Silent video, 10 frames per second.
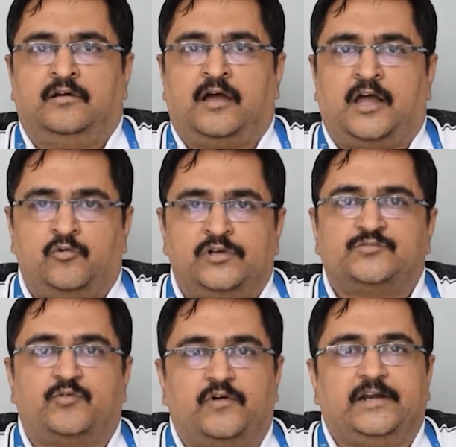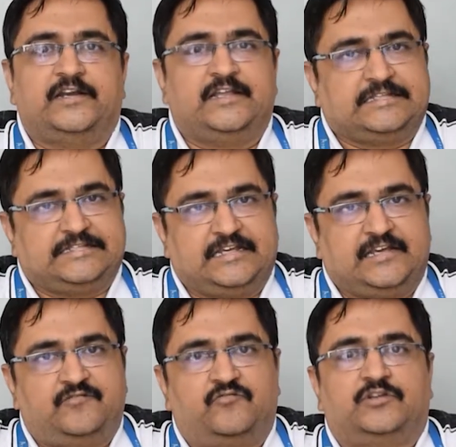iOS provided
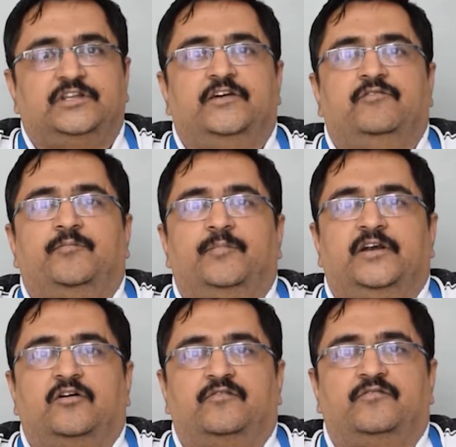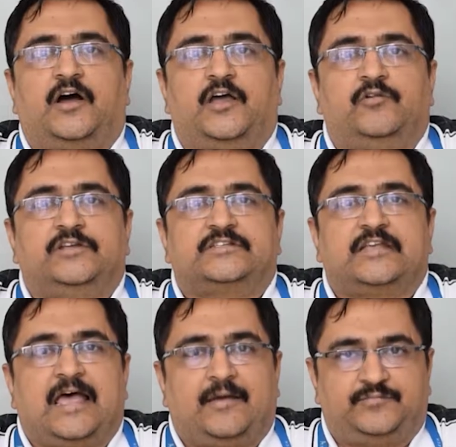SDK for the development of iOS
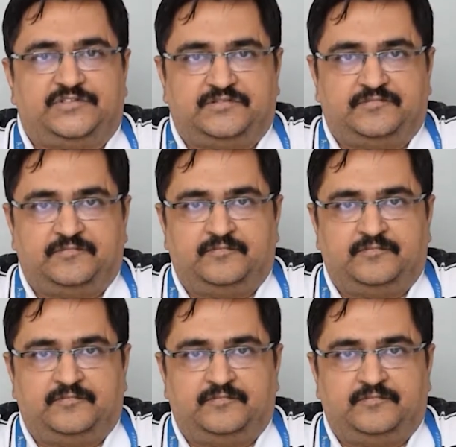apps.